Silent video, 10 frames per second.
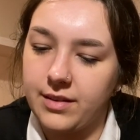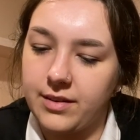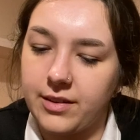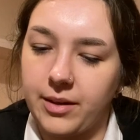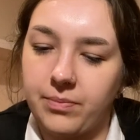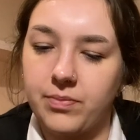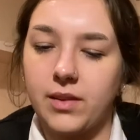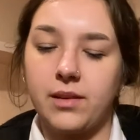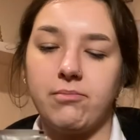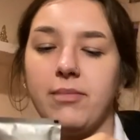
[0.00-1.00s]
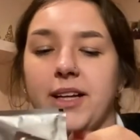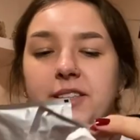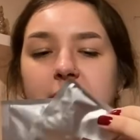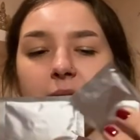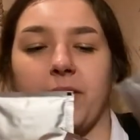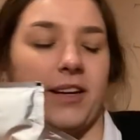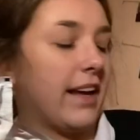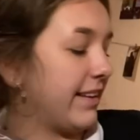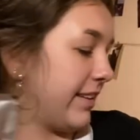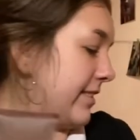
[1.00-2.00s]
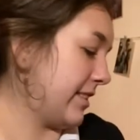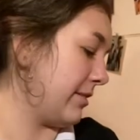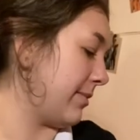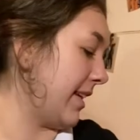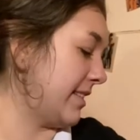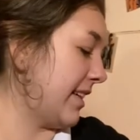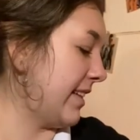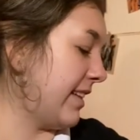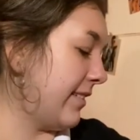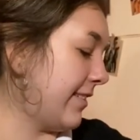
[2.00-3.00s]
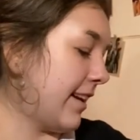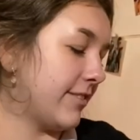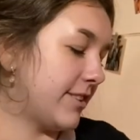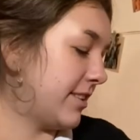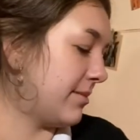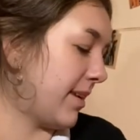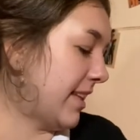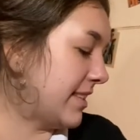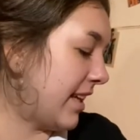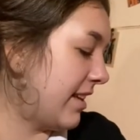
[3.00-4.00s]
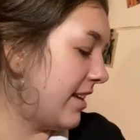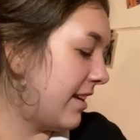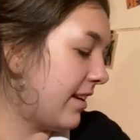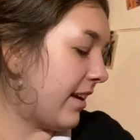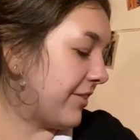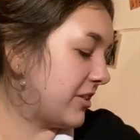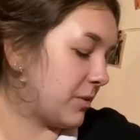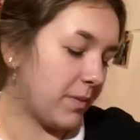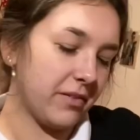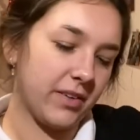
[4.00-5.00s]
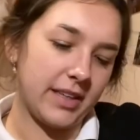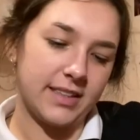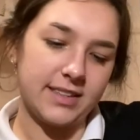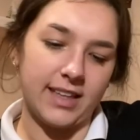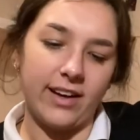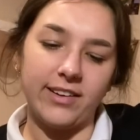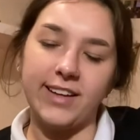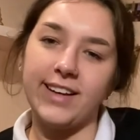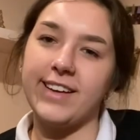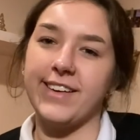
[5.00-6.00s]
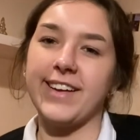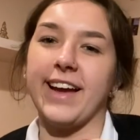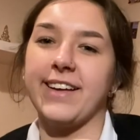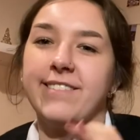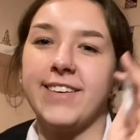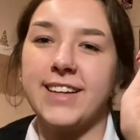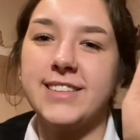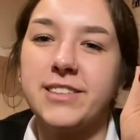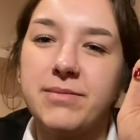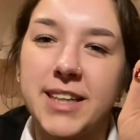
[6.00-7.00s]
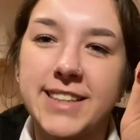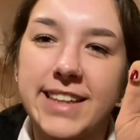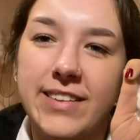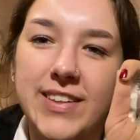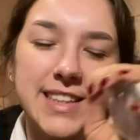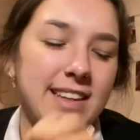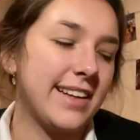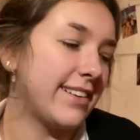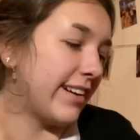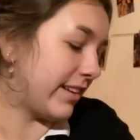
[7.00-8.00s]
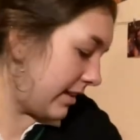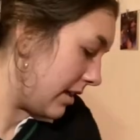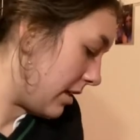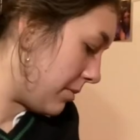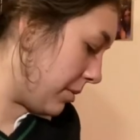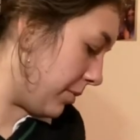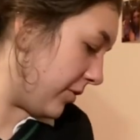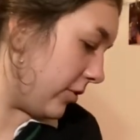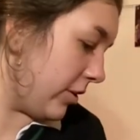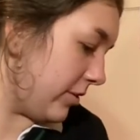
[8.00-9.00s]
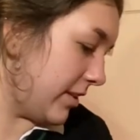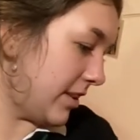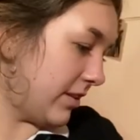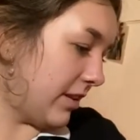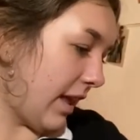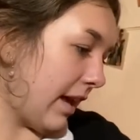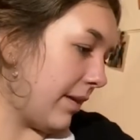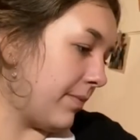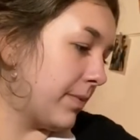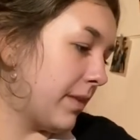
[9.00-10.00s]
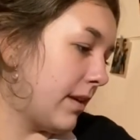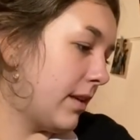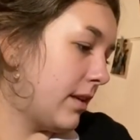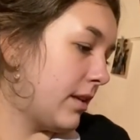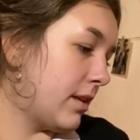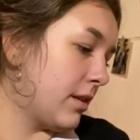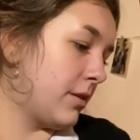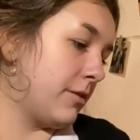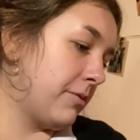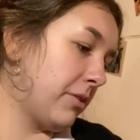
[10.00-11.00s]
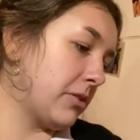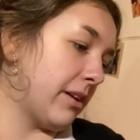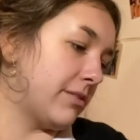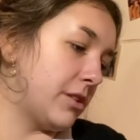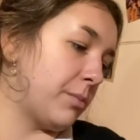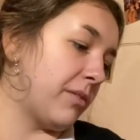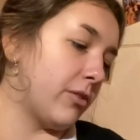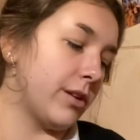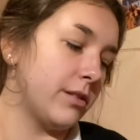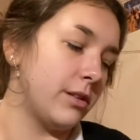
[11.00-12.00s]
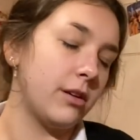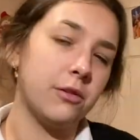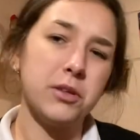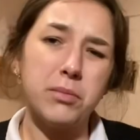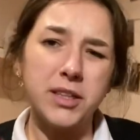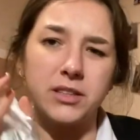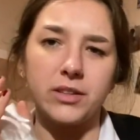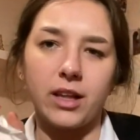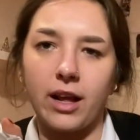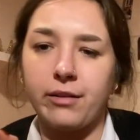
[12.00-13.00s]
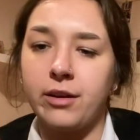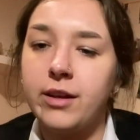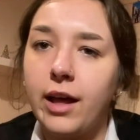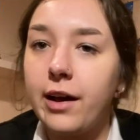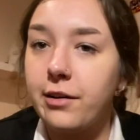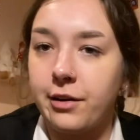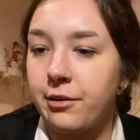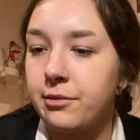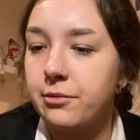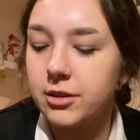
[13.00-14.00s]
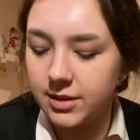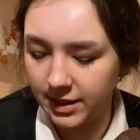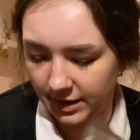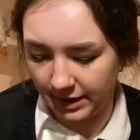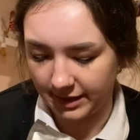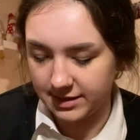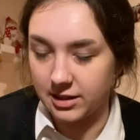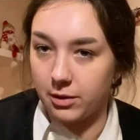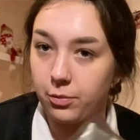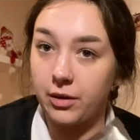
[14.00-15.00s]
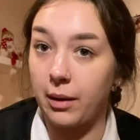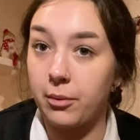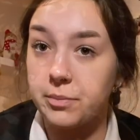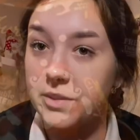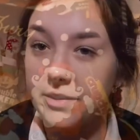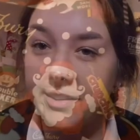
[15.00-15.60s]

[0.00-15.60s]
Okay, matcha or pineapple. I think we're doing matcha. I think we have to do matcha. I've just been very set on it. Okay, we're gonna do matcha clay mask later on. But before we do that, what do I have to do before? We might do that now. I don't know. We'll see in the next clip what I'm up to.